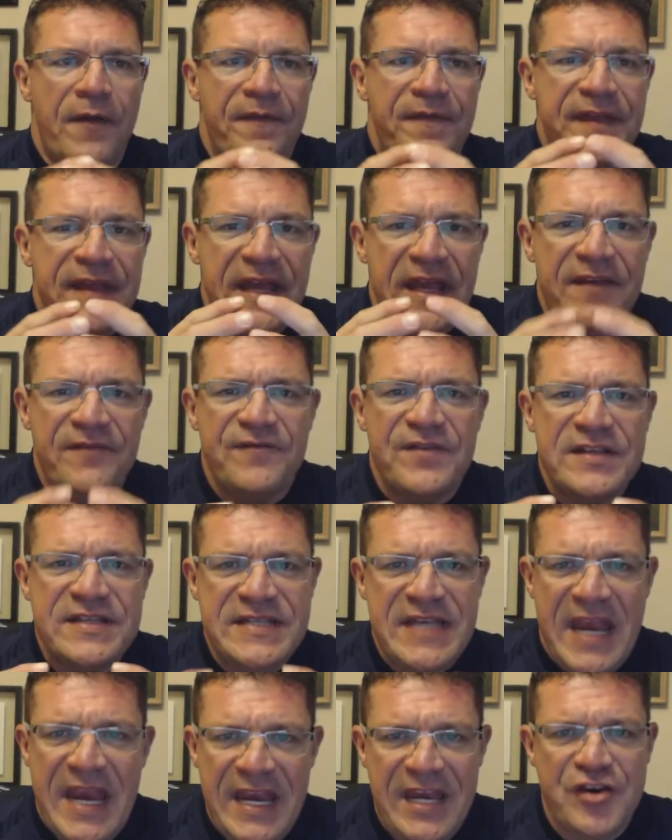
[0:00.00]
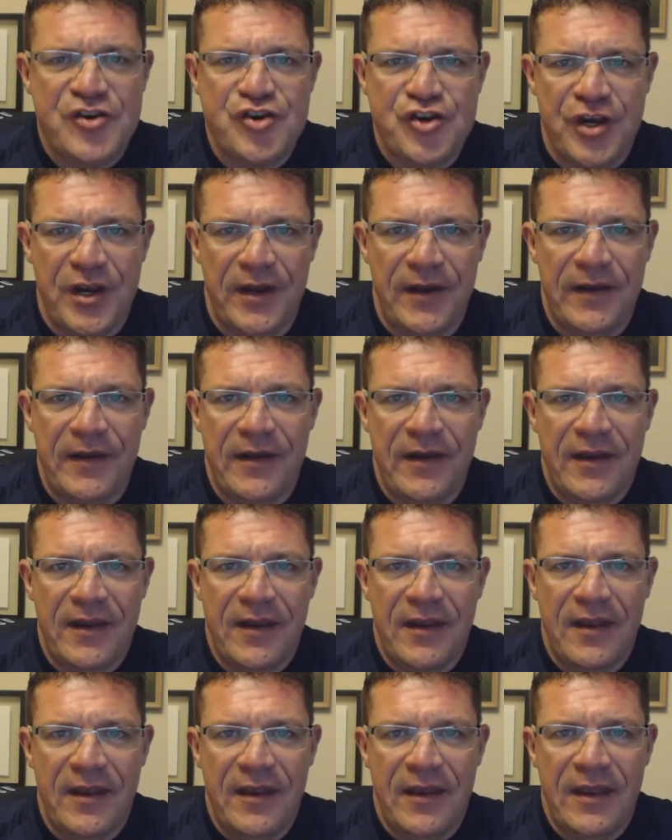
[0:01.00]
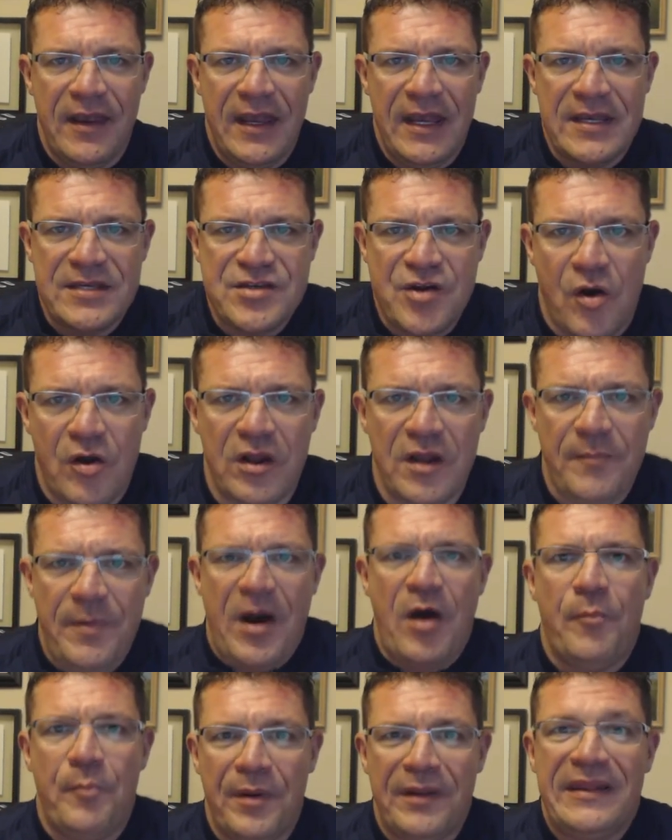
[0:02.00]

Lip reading: the invitation is all about